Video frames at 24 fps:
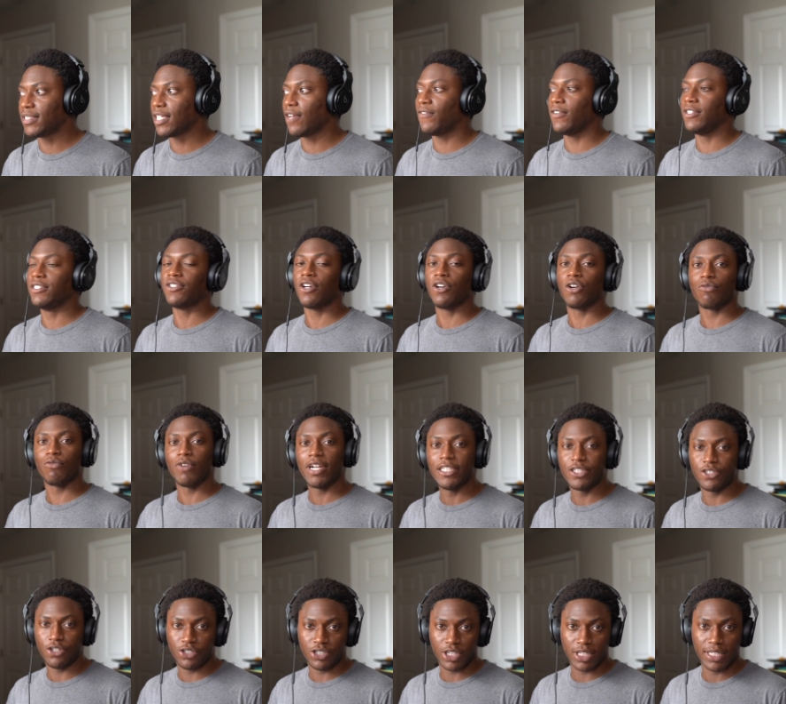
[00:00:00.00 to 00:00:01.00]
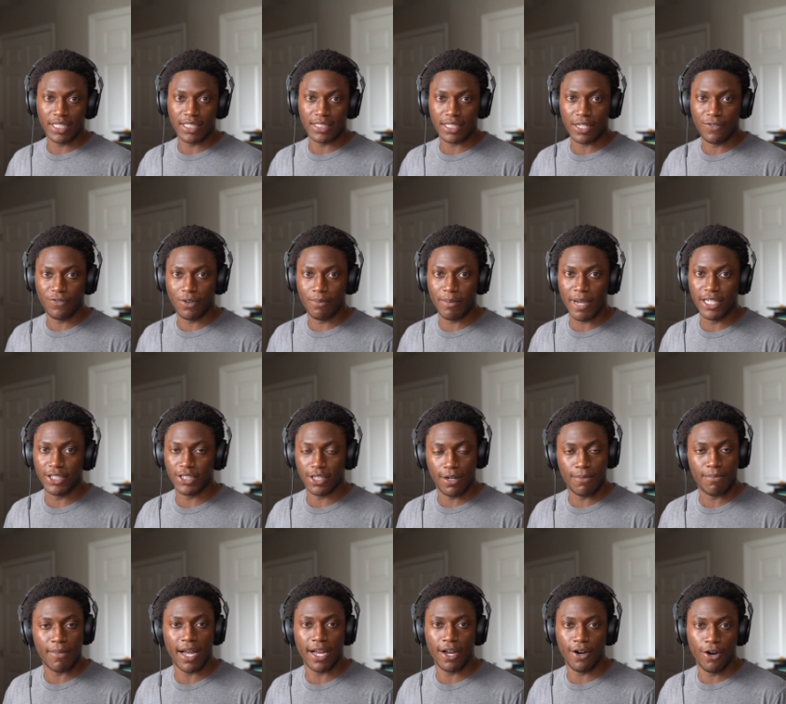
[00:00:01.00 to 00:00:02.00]
stuff and started researching this information
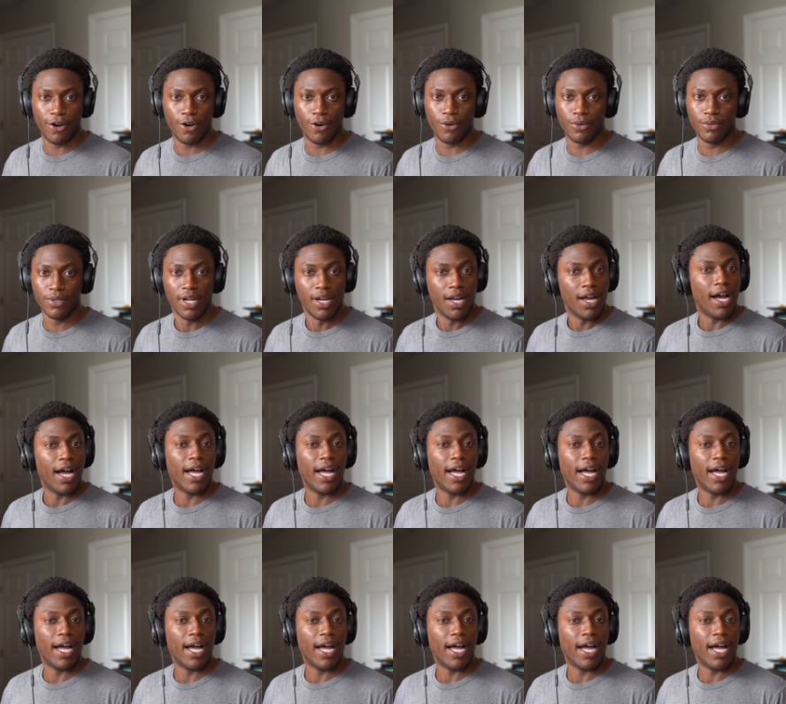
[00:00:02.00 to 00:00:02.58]
on my own,